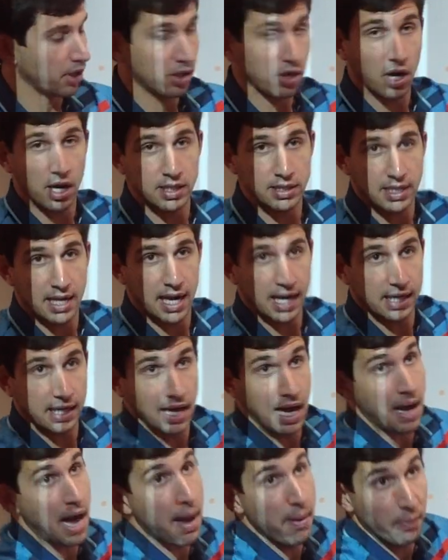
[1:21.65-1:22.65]
to contact,
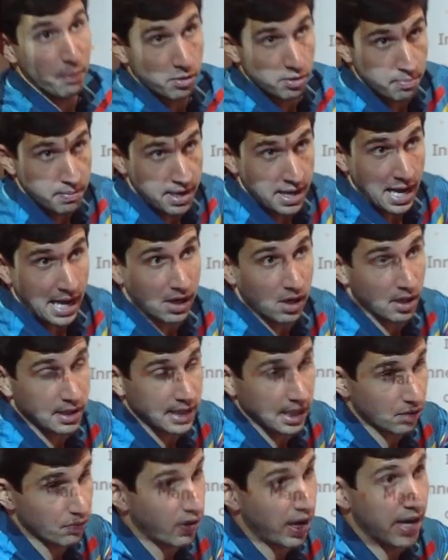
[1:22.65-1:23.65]
with me, I
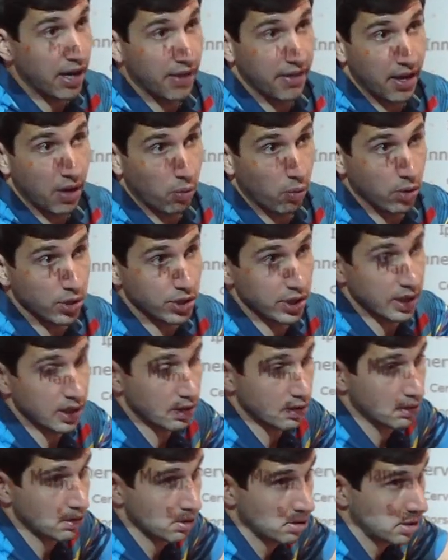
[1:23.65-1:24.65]
contact right at that origin
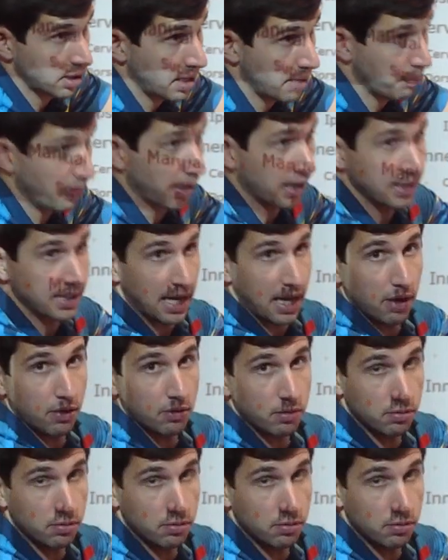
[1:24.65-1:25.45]
and break it down.